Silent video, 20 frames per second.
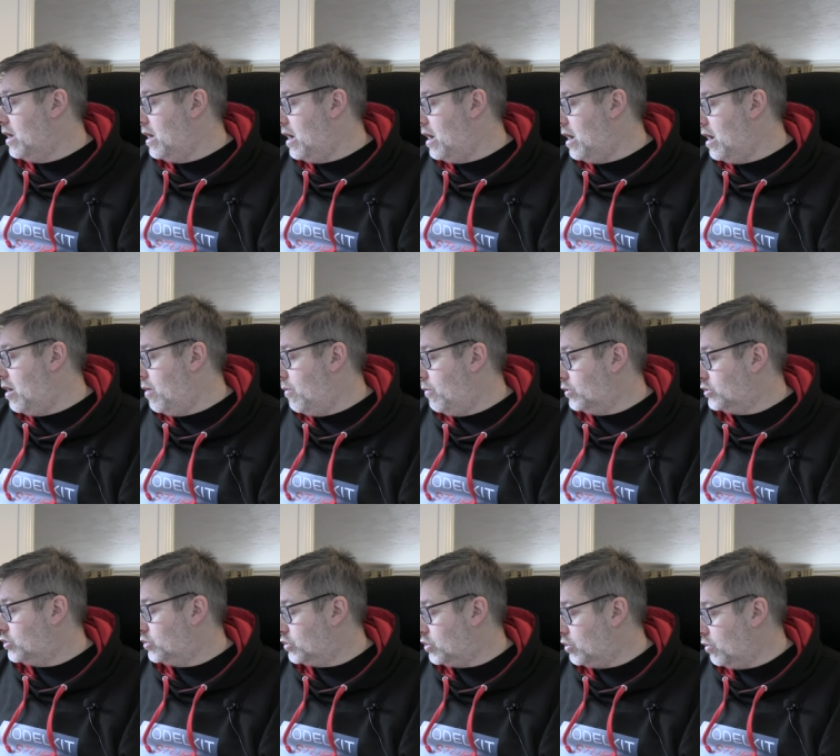Um,
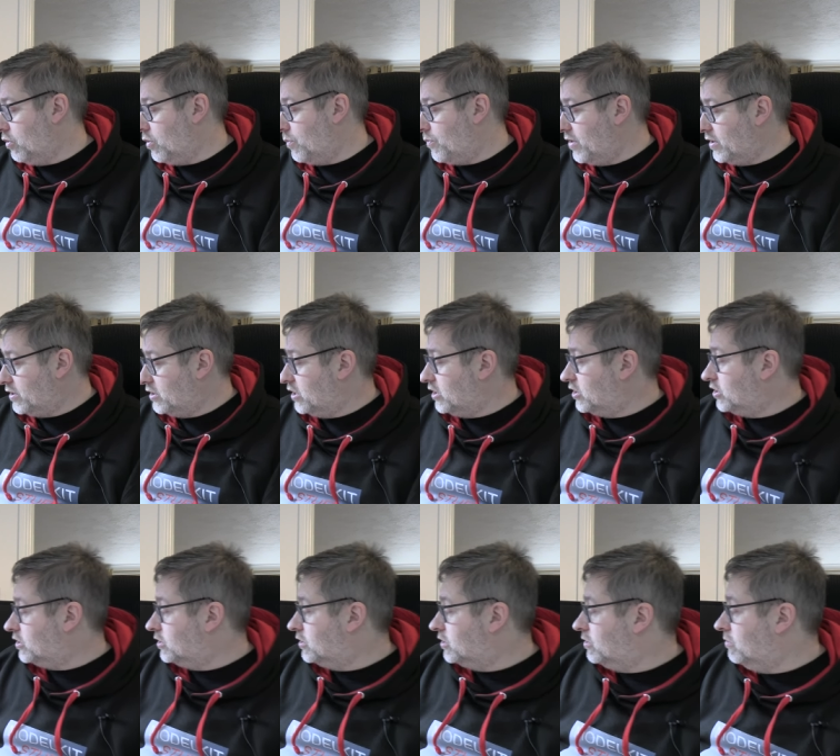which was another
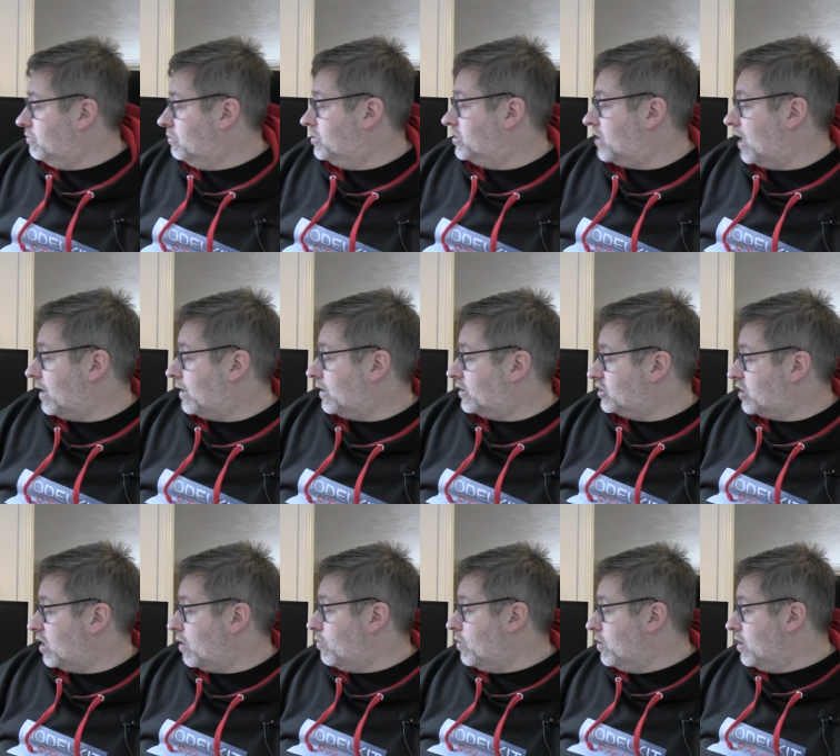British tank.
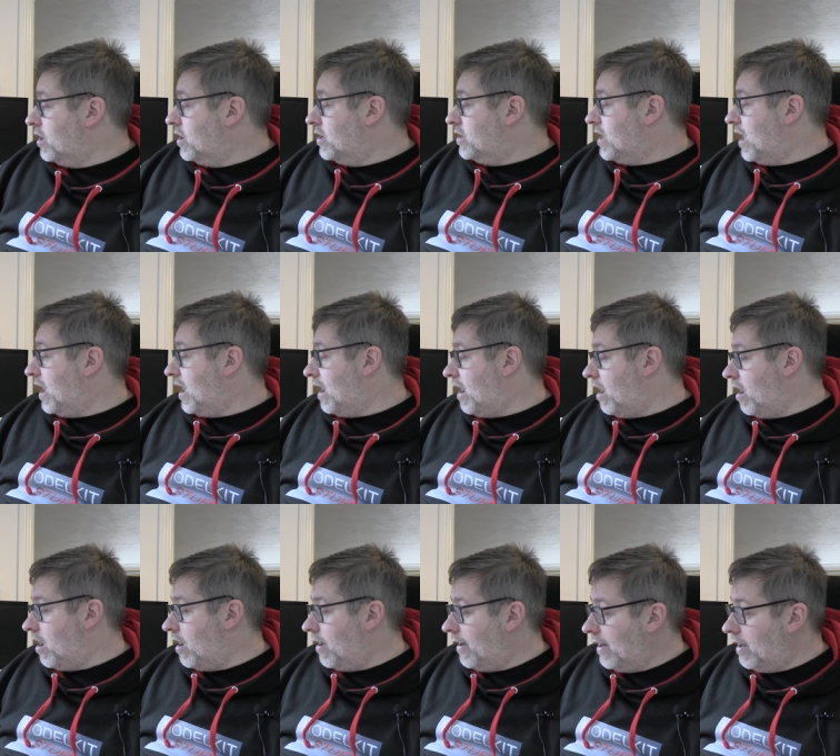So yeah,
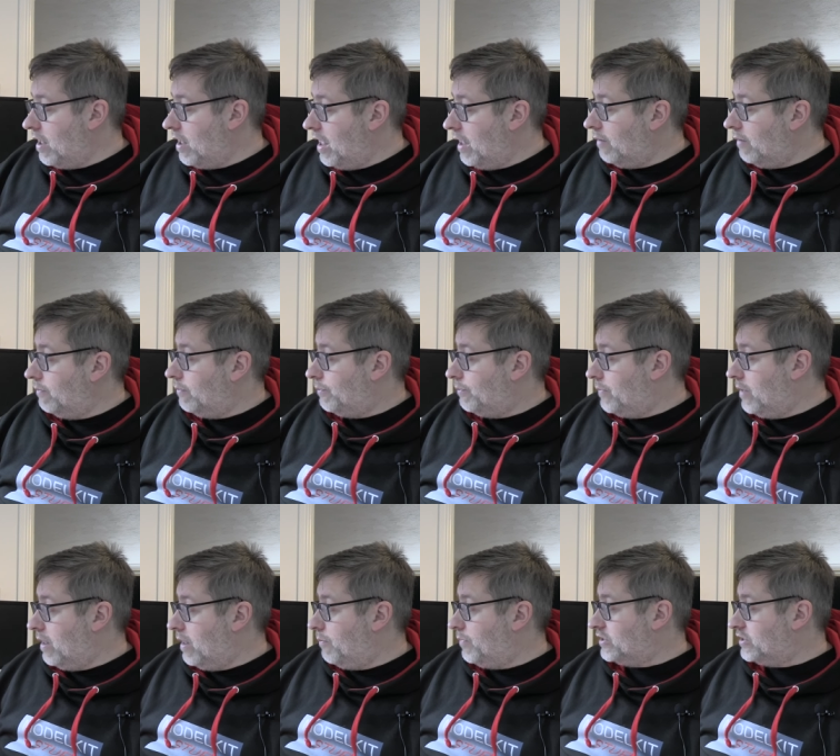uh, it, it
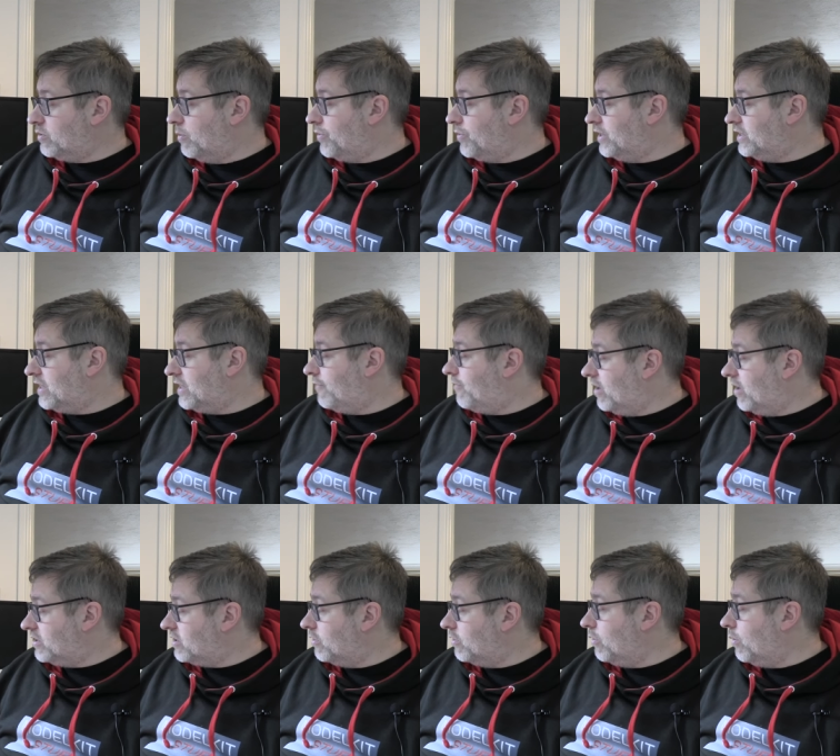it'd be something different.
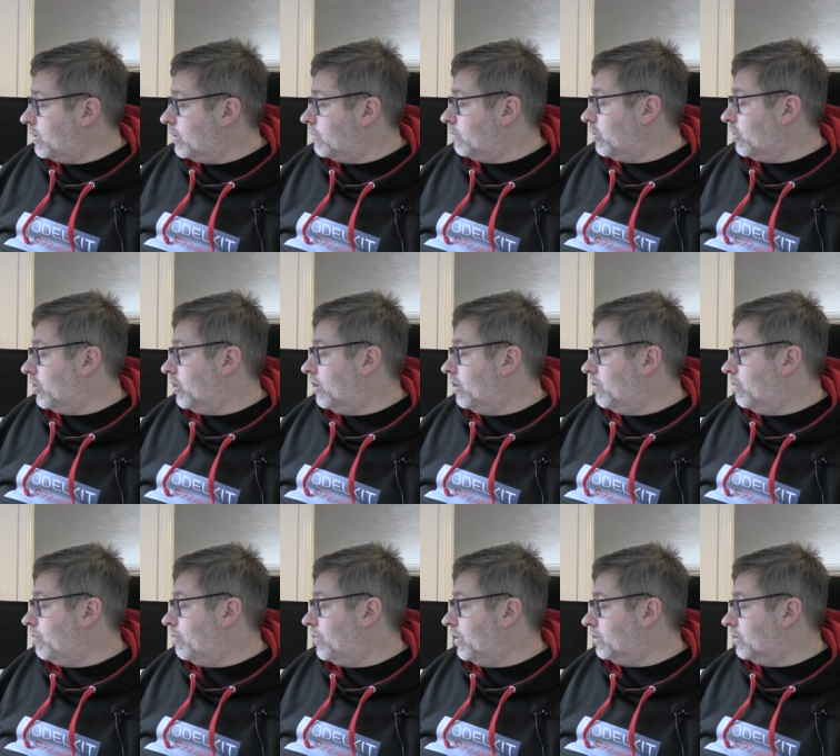I don't know whether I'm going to
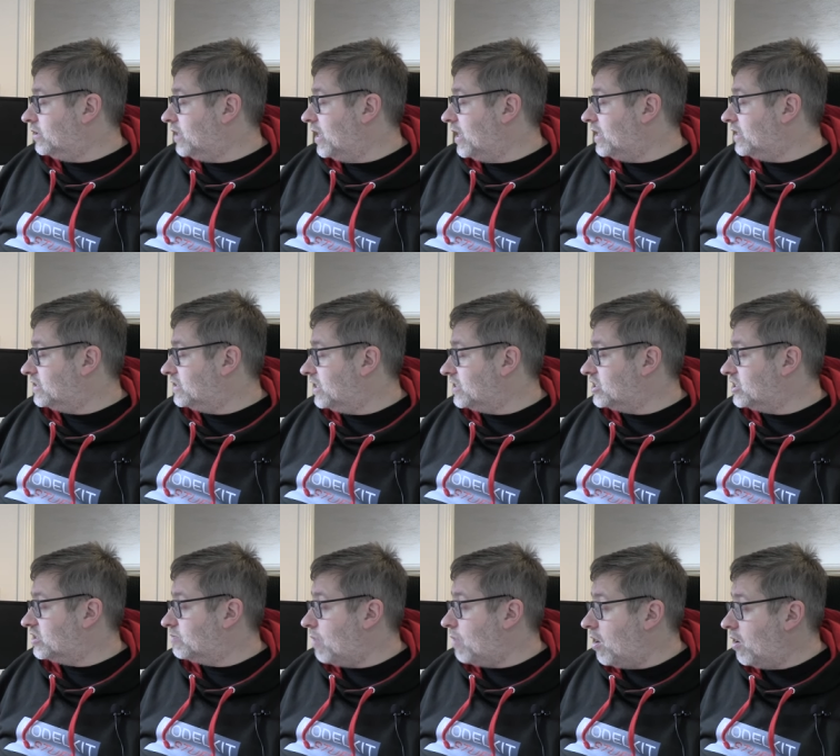build it. It
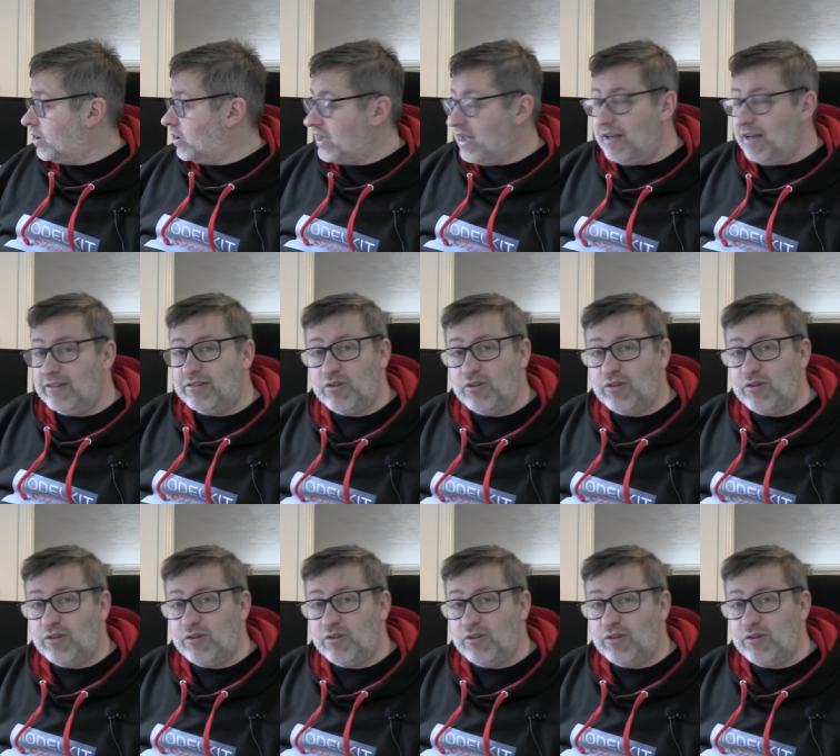says Smart Kit.